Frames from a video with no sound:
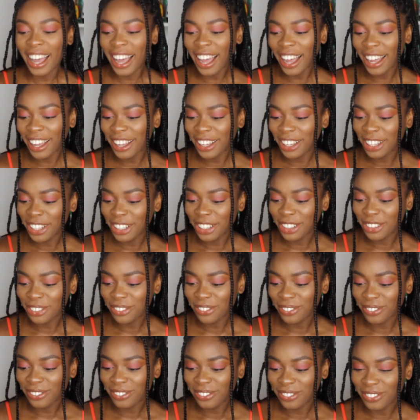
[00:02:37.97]

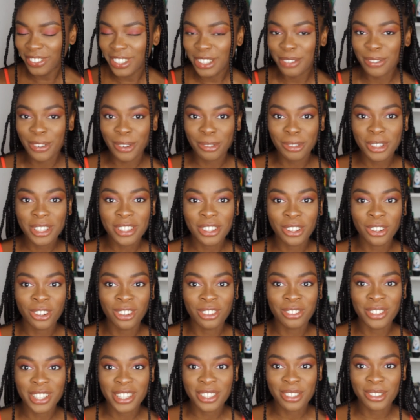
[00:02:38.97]
It's probably the
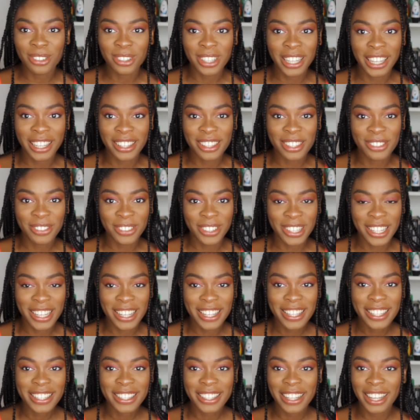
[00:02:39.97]
coffee talking, to be
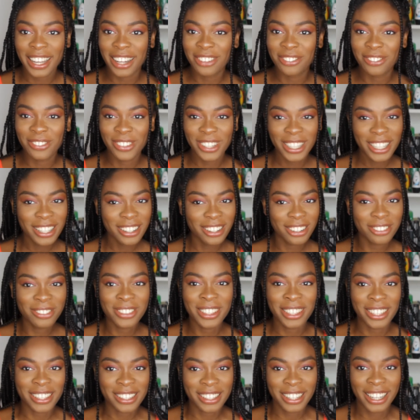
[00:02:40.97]
honest. I'm really
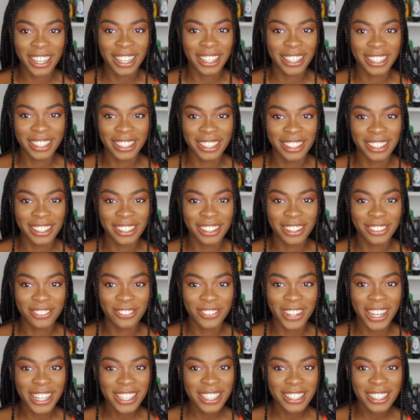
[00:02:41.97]
loving this lighting.
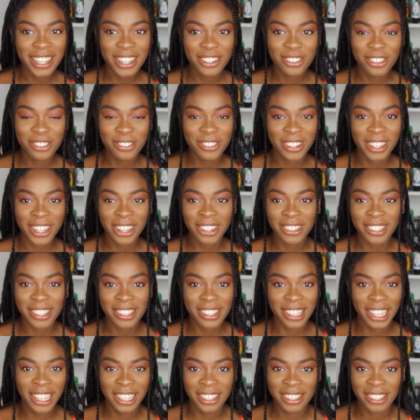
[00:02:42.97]
Why did I not figure out
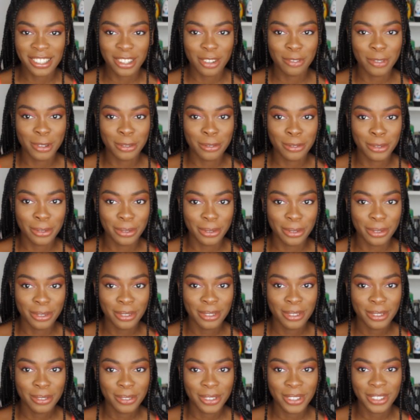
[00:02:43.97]
this lighting setup before?
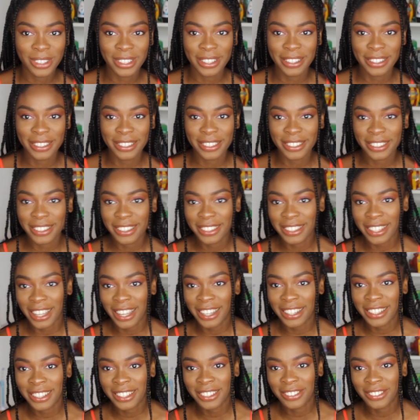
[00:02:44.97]
Because it's
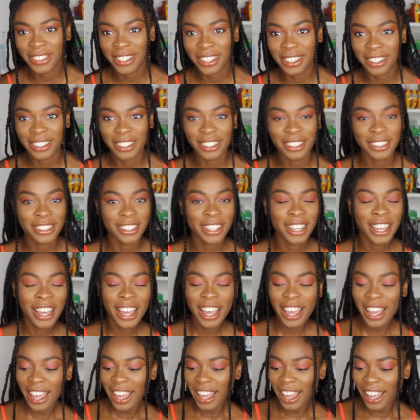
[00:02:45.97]
actually really good.
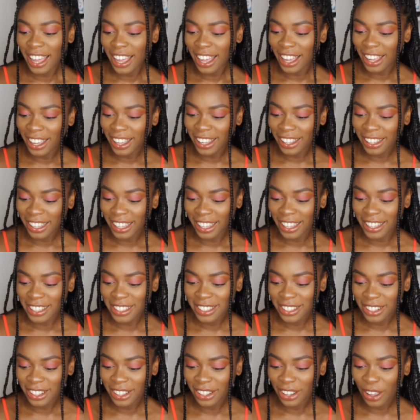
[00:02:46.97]
Okay,
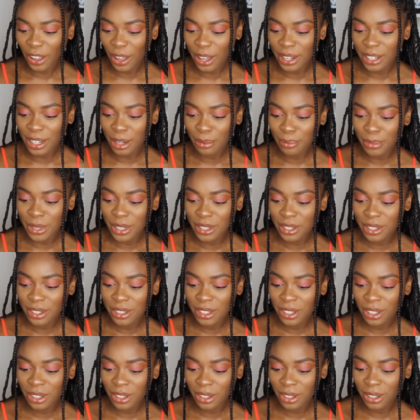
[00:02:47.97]
so number
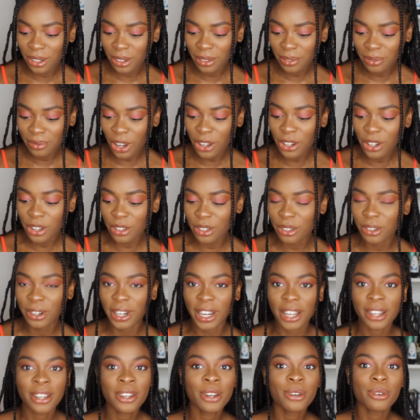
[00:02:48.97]
two, oh no,
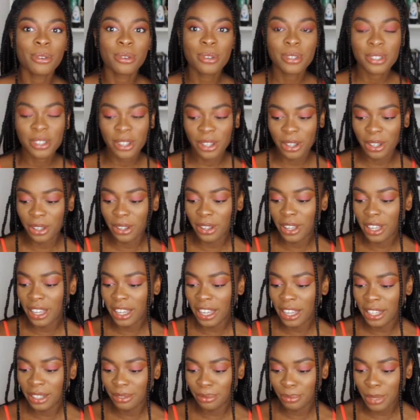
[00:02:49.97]
sorry, also
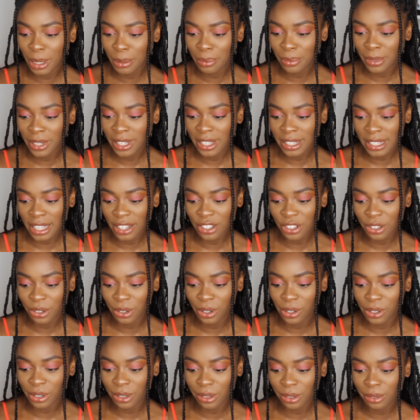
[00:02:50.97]
peppermint essential
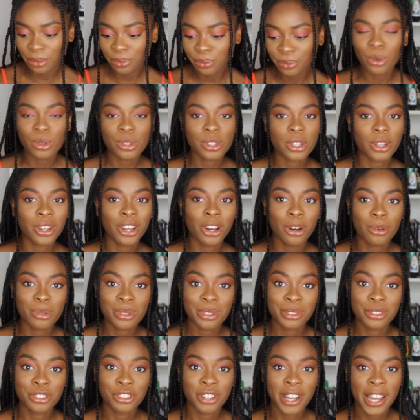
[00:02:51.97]
oil also
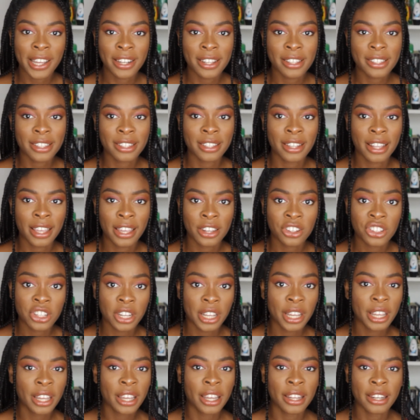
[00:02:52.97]
helps with dryness and
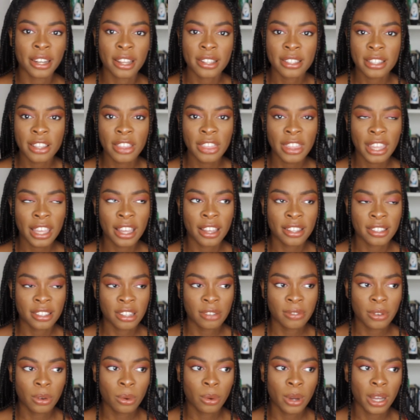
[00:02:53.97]
itching, and that's something I
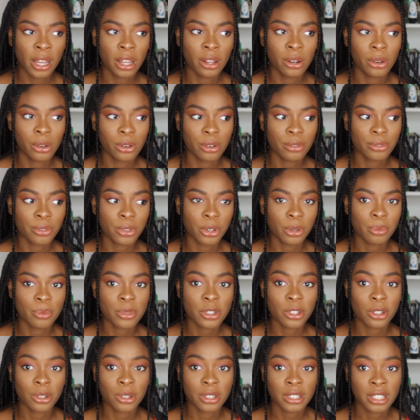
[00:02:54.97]
suffer quite a lot from,
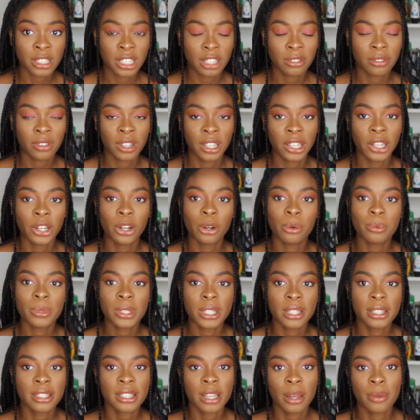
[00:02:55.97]
so it's definitely
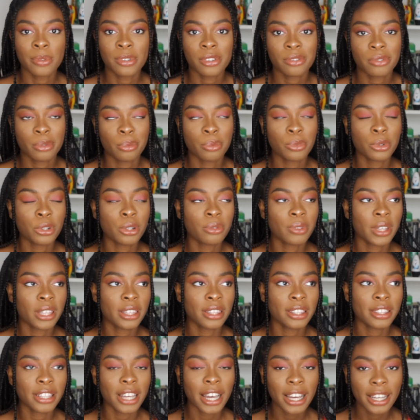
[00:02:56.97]
helped in terms of
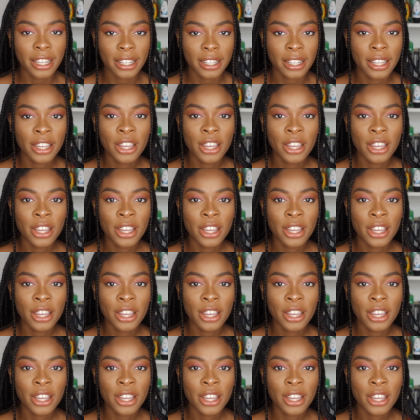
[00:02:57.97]
improving that.